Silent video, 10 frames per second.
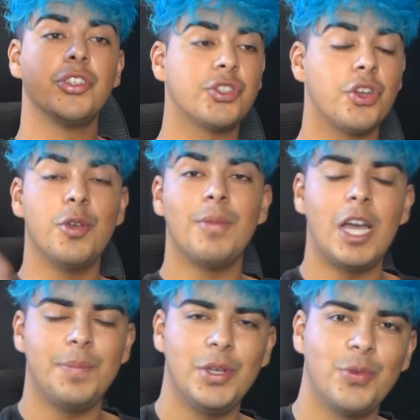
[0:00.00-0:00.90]
So you
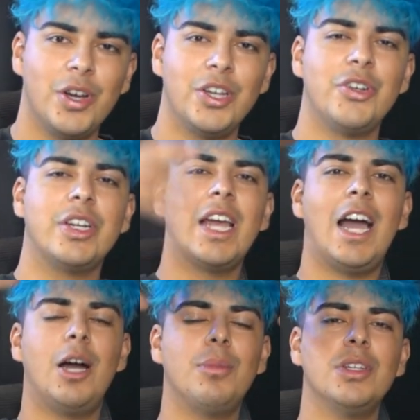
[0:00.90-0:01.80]
might be wondering
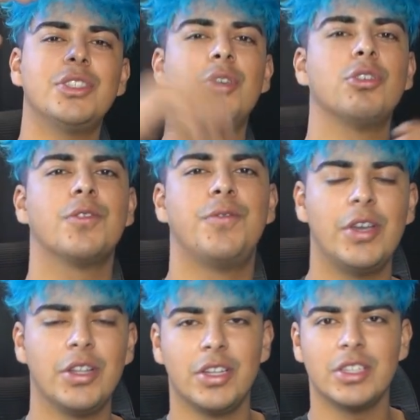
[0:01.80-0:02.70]
how much those
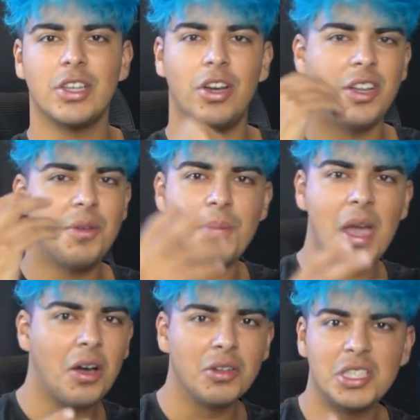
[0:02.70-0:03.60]
villas on
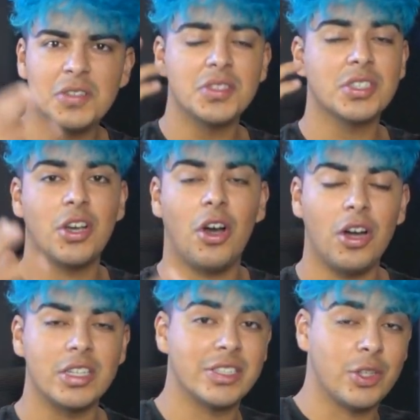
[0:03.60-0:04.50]
Maldives
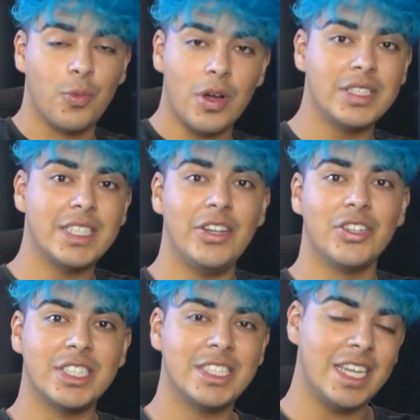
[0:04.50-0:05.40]
cost, the ones that
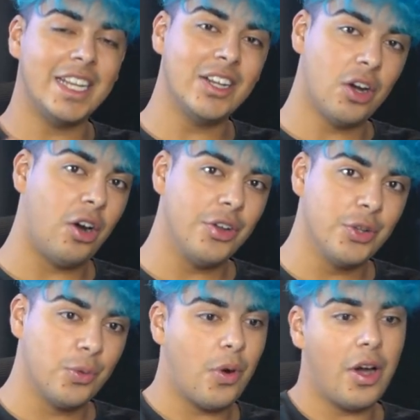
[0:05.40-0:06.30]
you're sitting
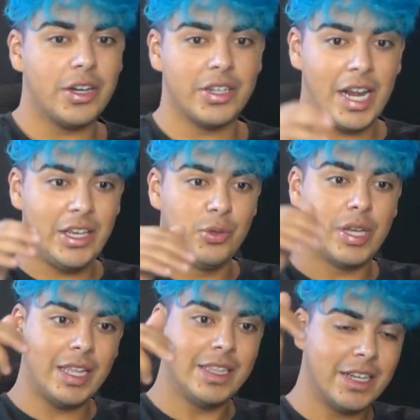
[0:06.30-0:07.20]
on the water and you
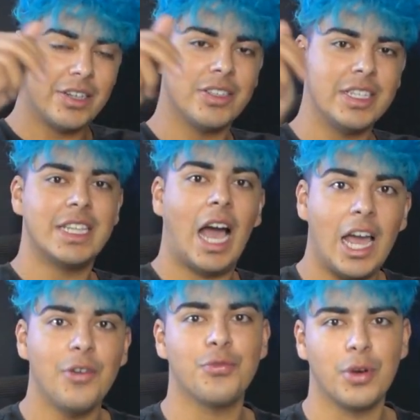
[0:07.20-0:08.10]
can literally
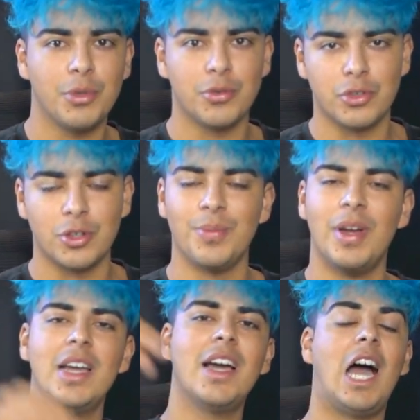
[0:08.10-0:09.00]
dive from your room.